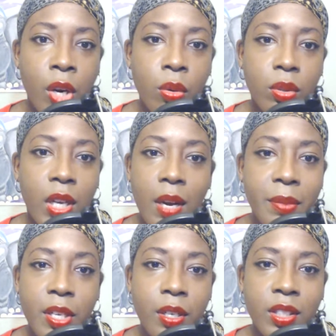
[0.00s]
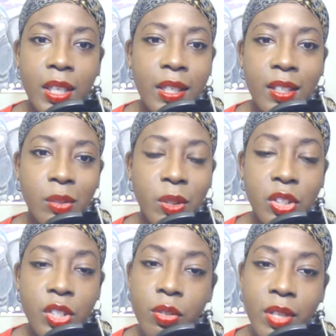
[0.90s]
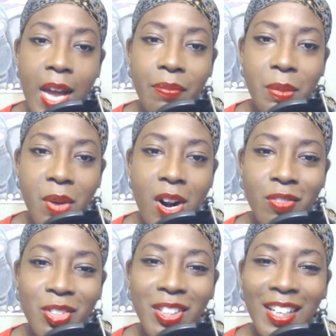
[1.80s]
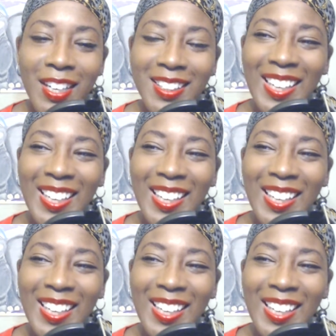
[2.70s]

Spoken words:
don't come here telling us what to do, Captain Marvel.